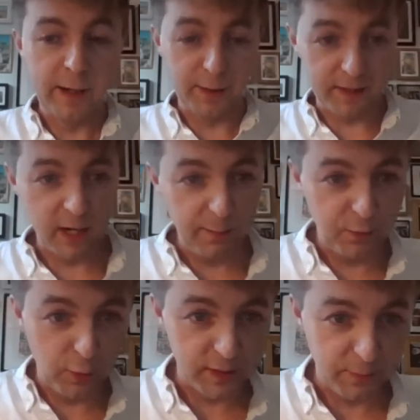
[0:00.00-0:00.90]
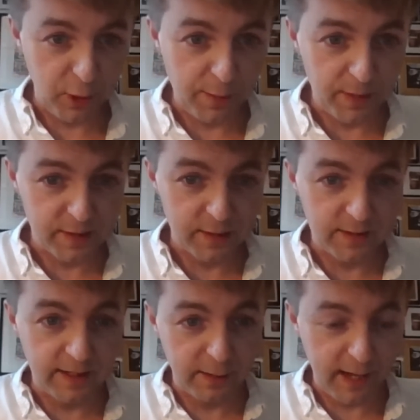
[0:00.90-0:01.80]
Now, at the time, of course, the Prime Minister
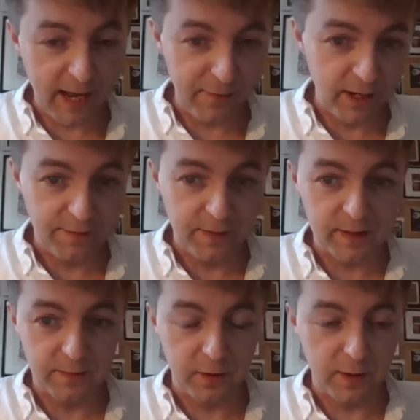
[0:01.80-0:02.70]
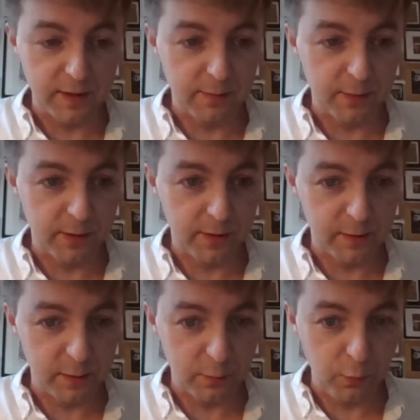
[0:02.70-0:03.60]
didn't have an ethics advisor
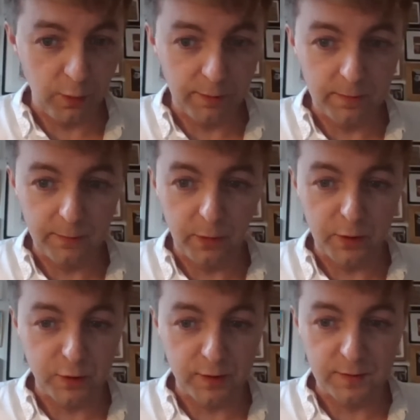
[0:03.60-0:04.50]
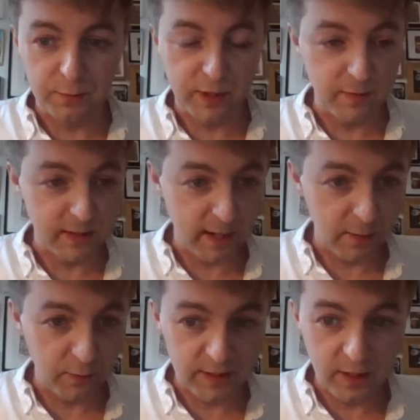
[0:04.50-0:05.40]
because the one Boris Johnson previously
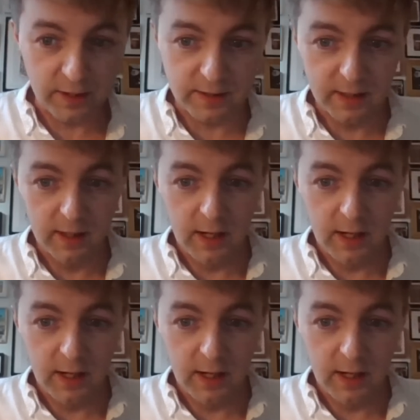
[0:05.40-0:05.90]
had resigned.